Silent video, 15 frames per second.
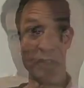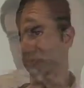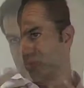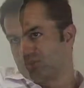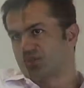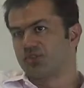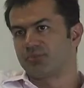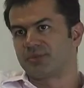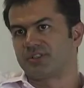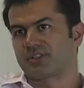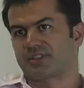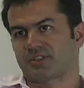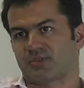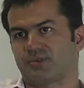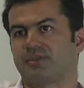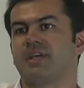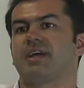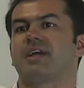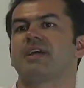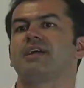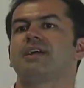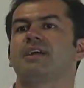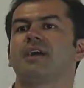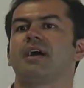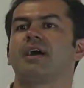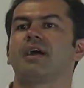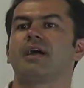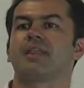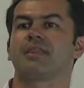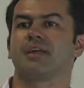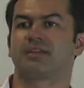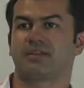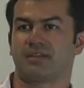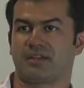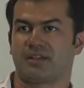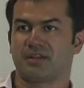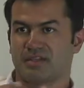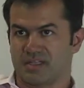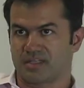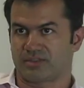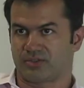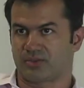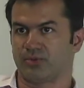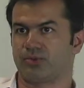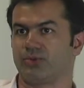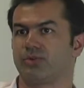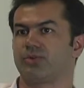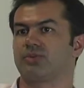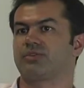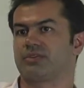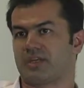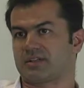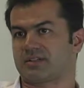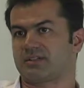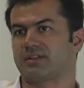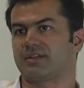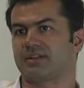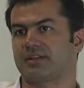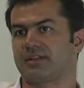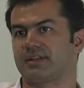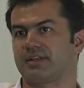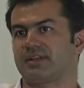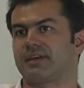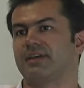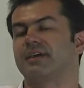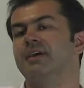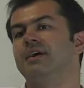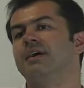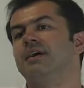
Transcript: Consumers today that need to test their